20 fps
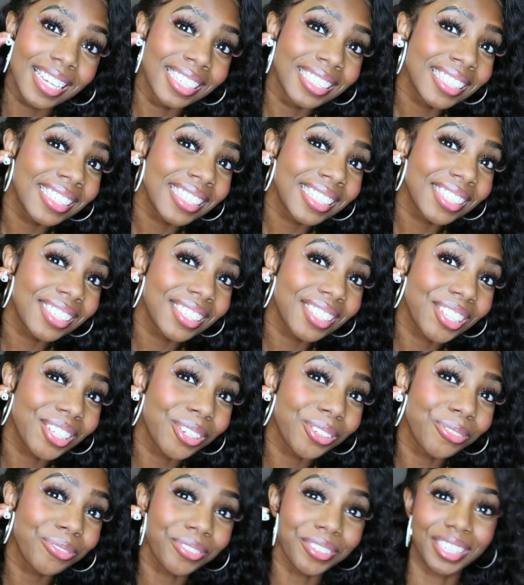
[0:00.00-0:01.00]
This is
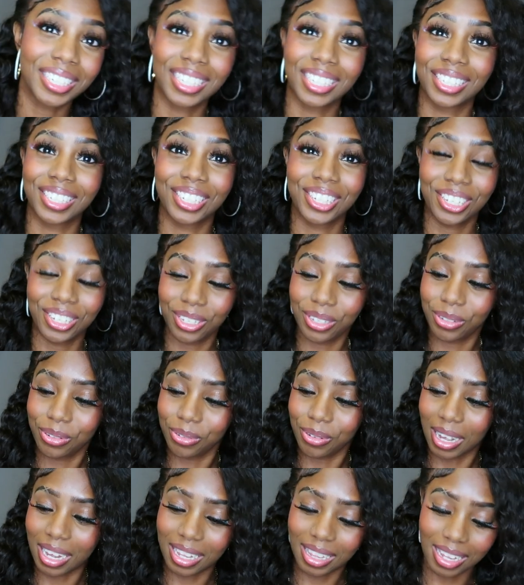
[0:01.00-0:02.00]
so freaking
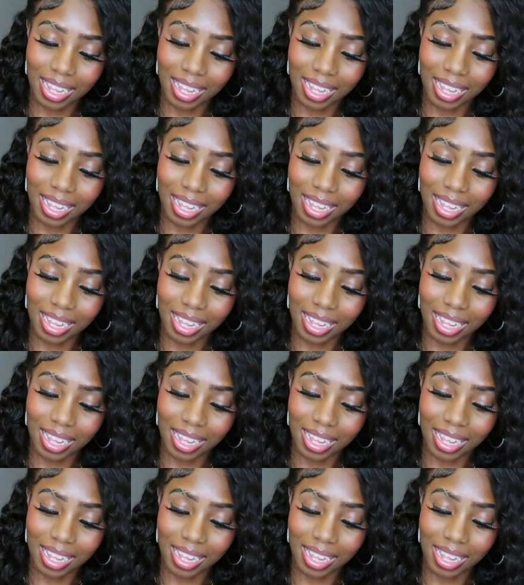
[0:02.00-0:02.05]
cute. I